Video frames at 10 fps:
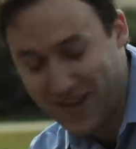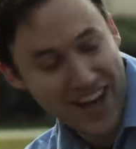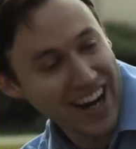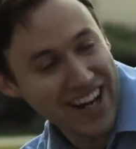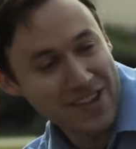
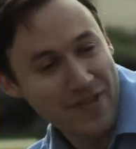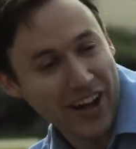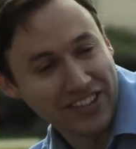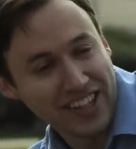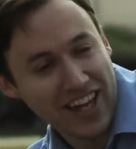man, I
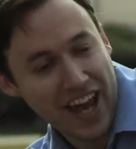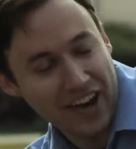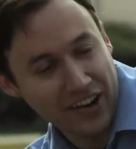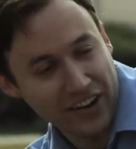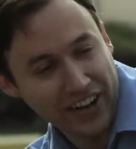emailed DK
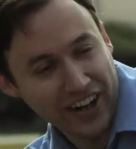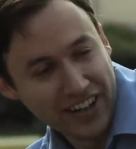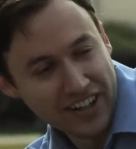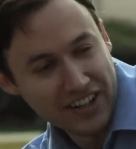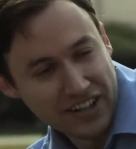earlier.
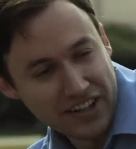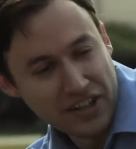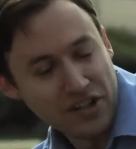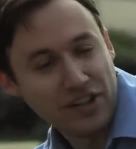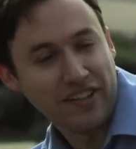
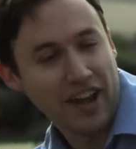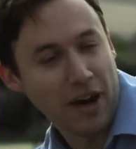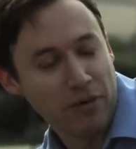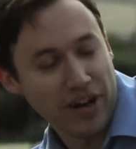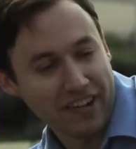She sounded pretty